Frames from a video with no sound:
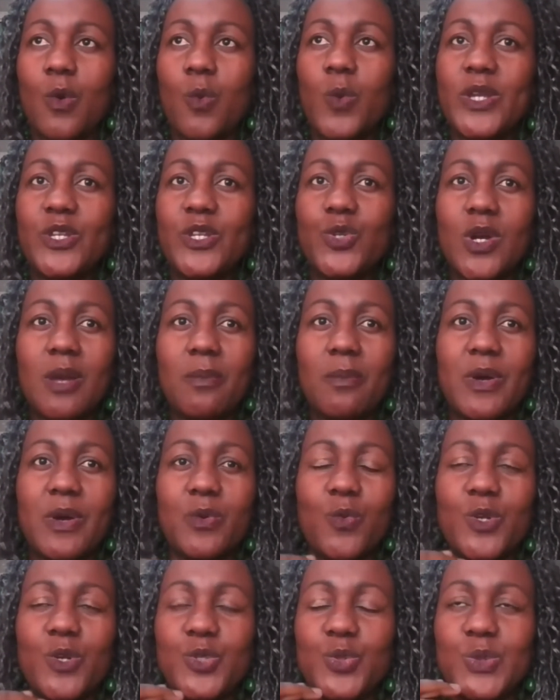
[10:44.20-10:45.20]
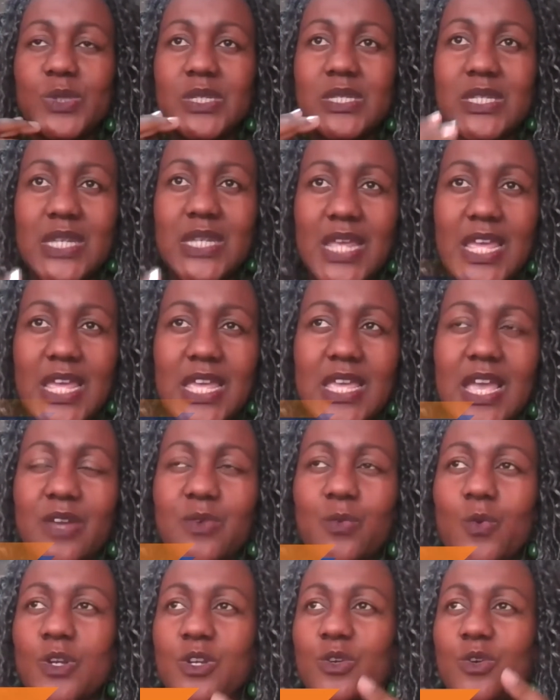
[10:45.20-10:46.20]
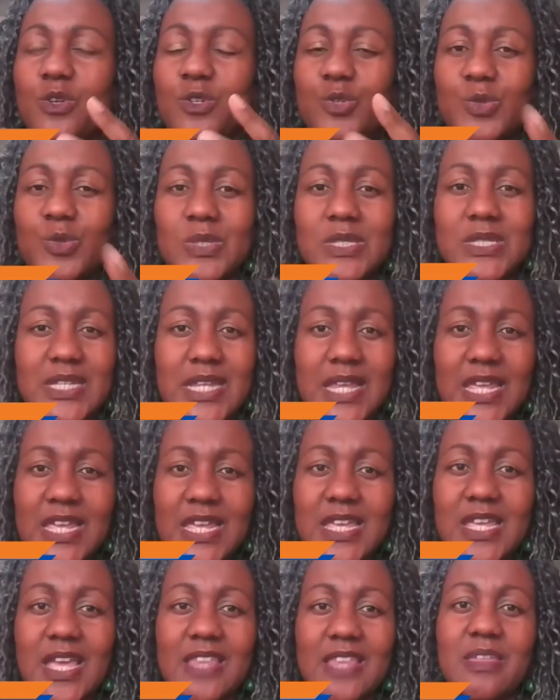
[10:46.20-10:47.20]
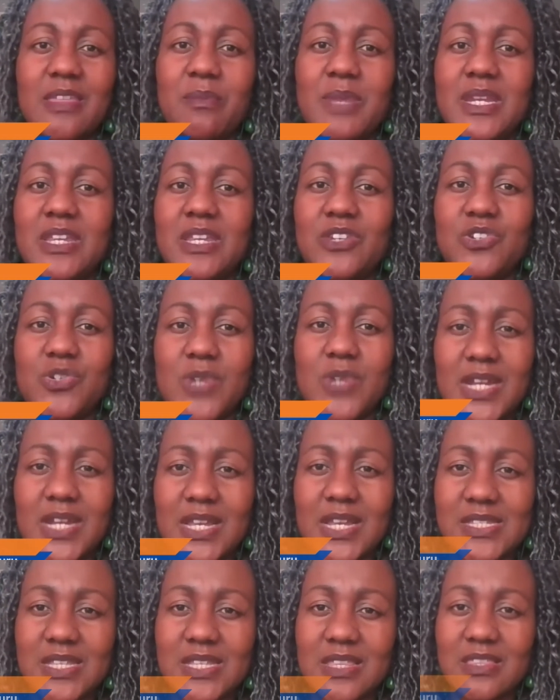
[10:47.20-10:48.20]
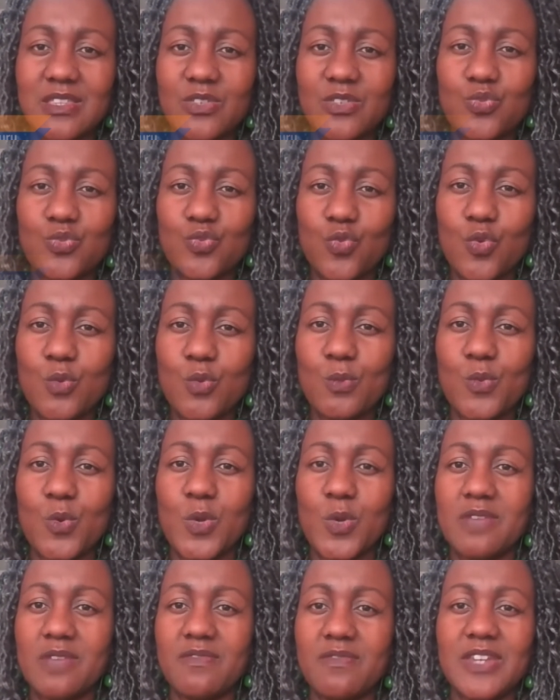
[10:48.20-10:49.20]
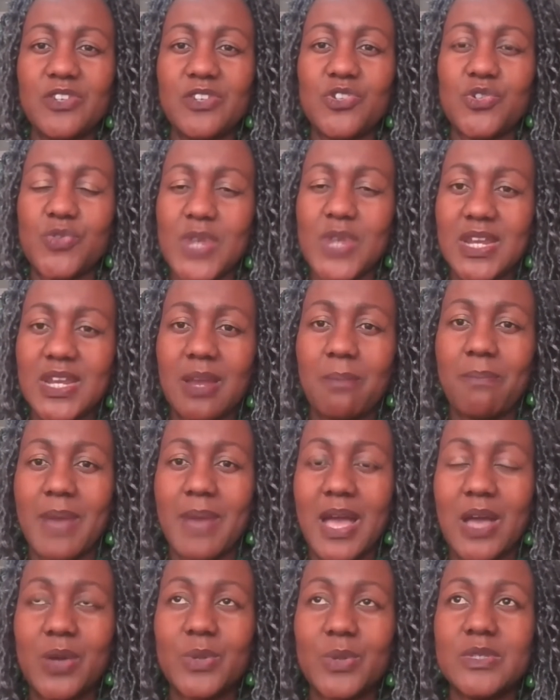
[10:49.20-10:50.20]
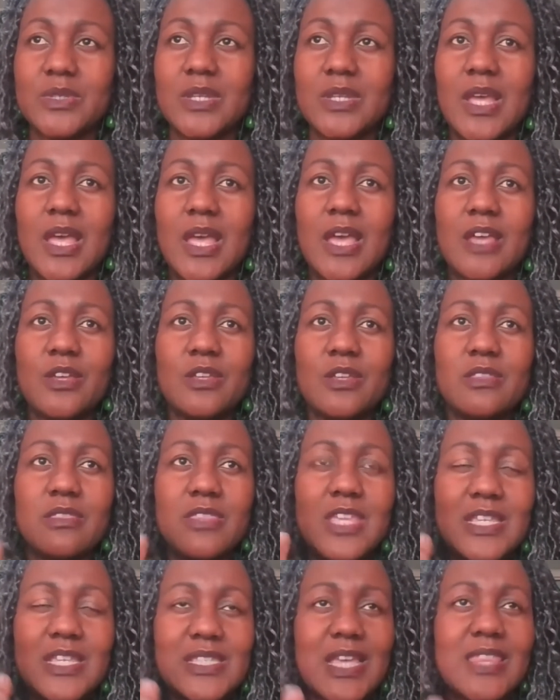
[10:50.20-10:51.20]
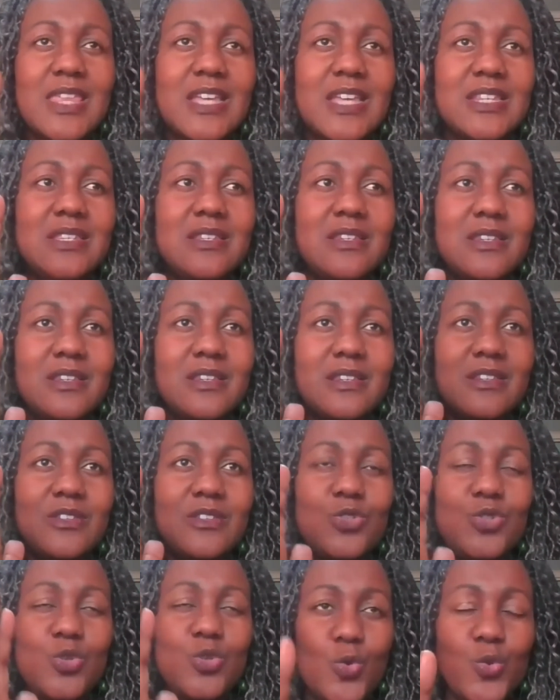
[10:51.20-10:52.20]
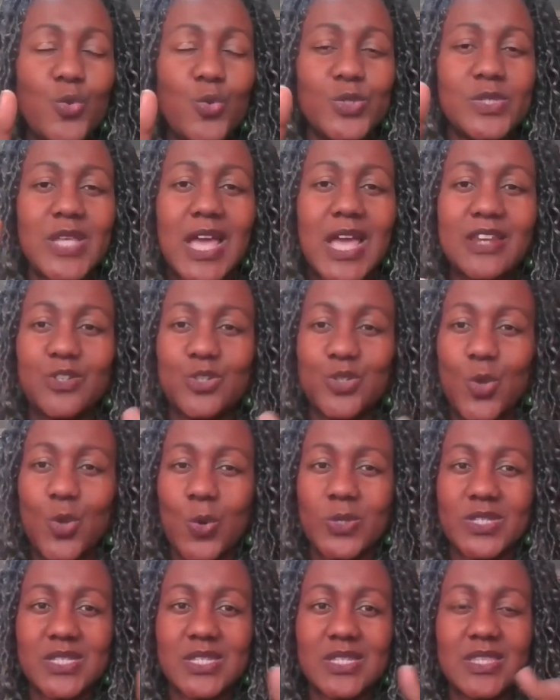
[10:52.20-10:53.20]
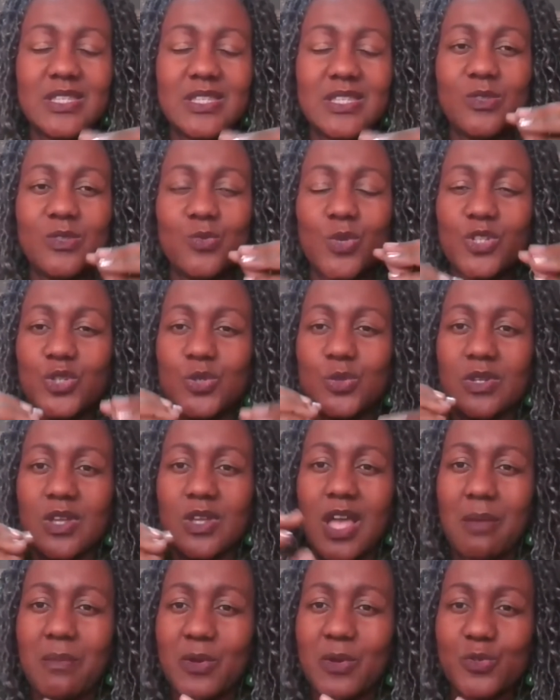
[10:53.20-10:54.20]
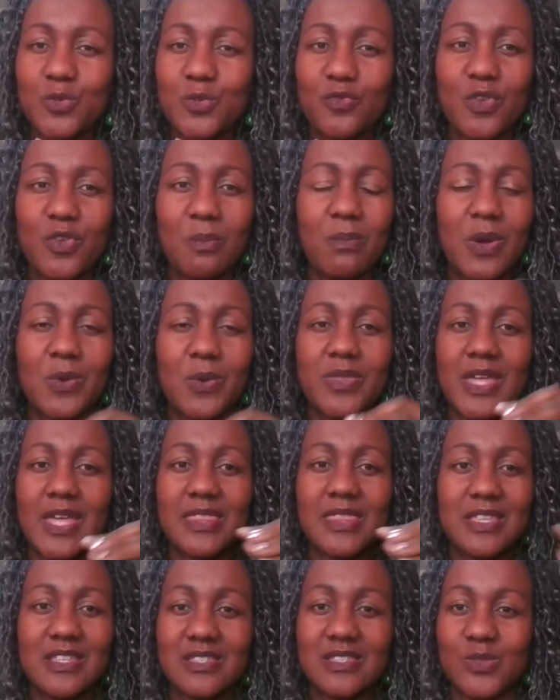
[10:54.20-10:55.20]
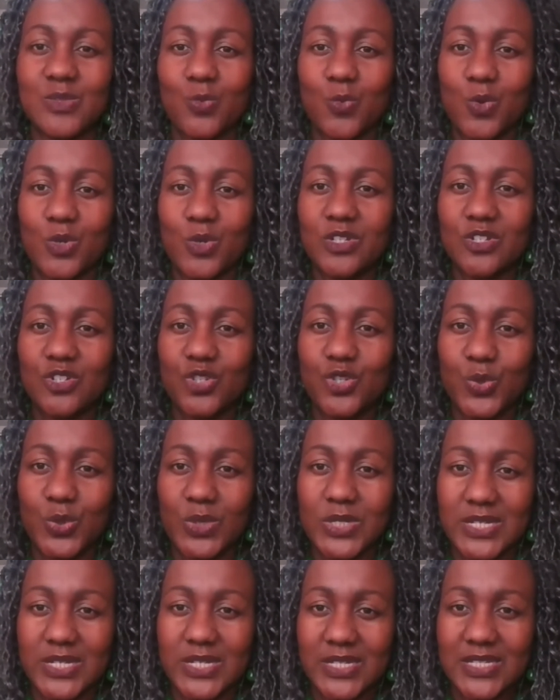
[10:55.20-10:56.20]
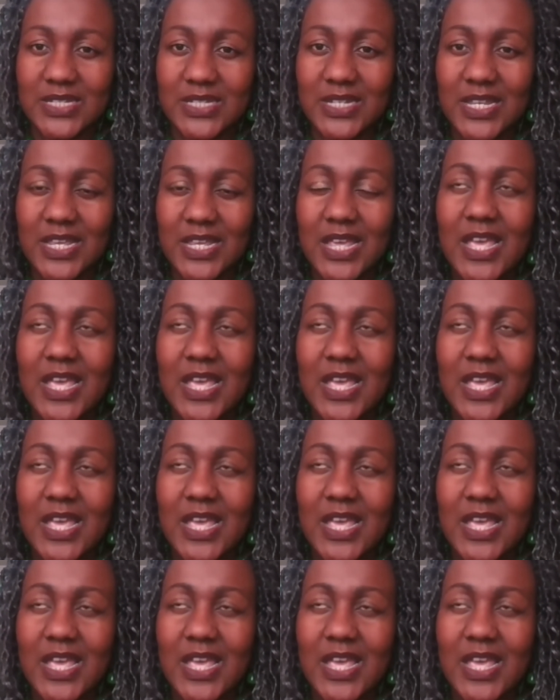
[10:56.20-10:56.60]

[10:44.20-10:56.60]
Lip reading: We talk about what to say and what not to say, and there are many trainers in this room who even train about these are the do's and don'ts. This is what should come out of your mouth, and this is what shouldn't.